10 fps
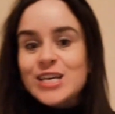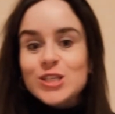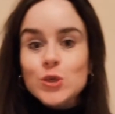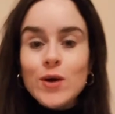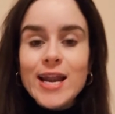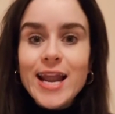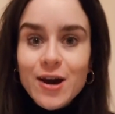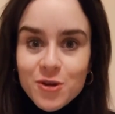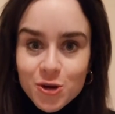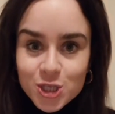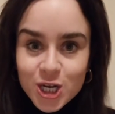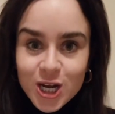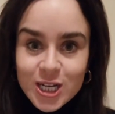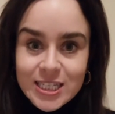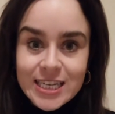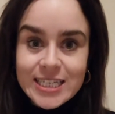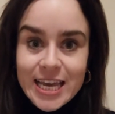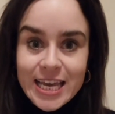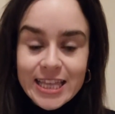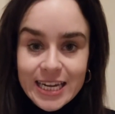So allow your child to
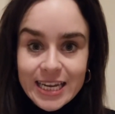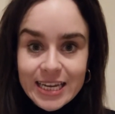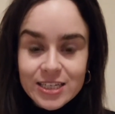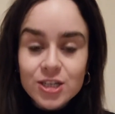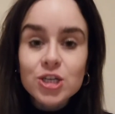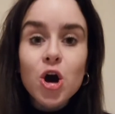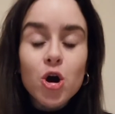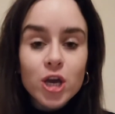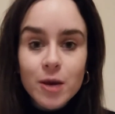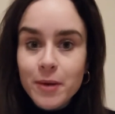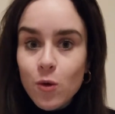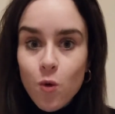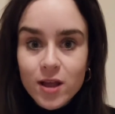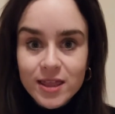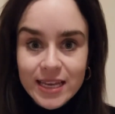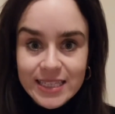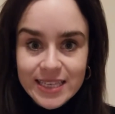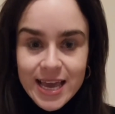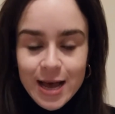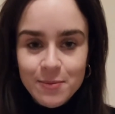take the lead, talking about what they
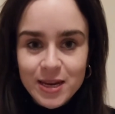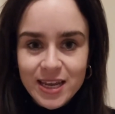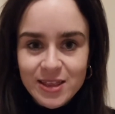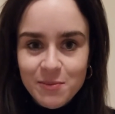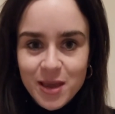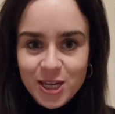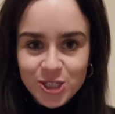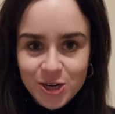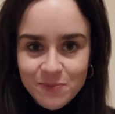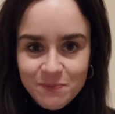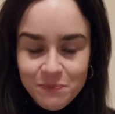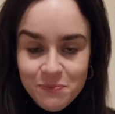see happening in the picture.